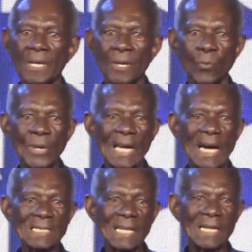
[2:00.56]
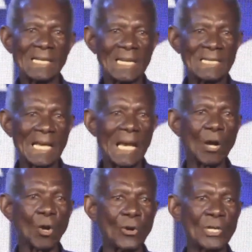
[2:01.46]
We as elders
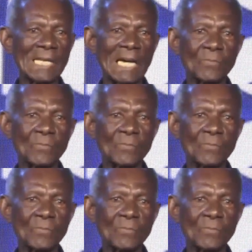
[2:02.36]
encourage as